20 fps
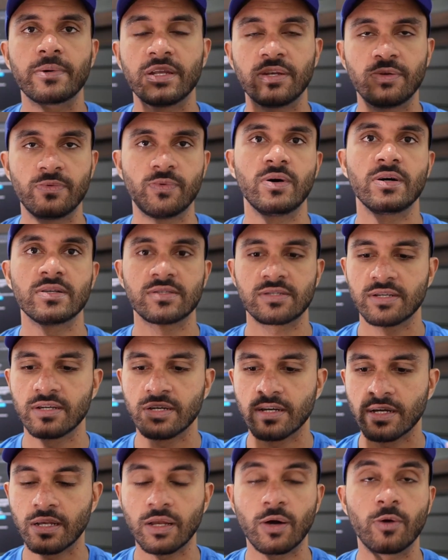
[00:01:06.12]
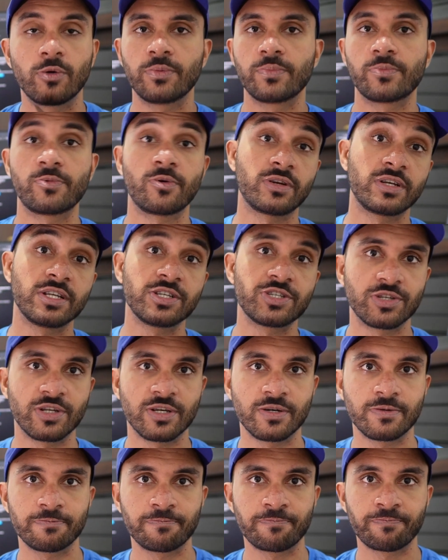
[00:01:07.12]
an advanced cloud practitioner.
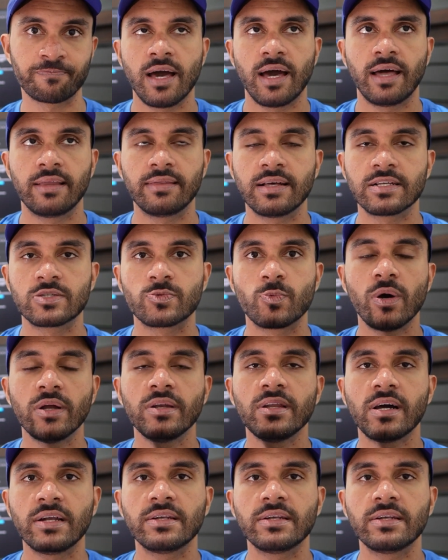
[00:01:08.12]
And there's one